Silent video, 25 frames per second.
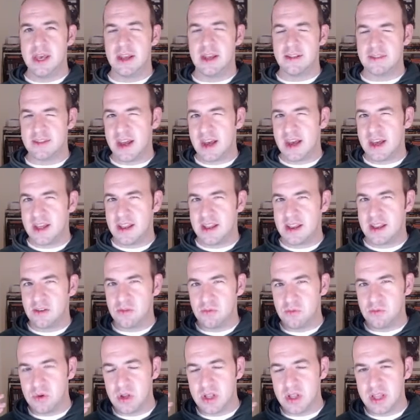It's not
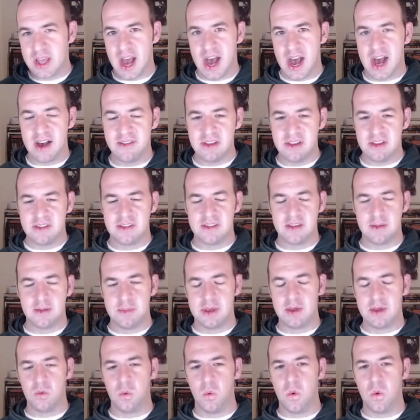really obvious to me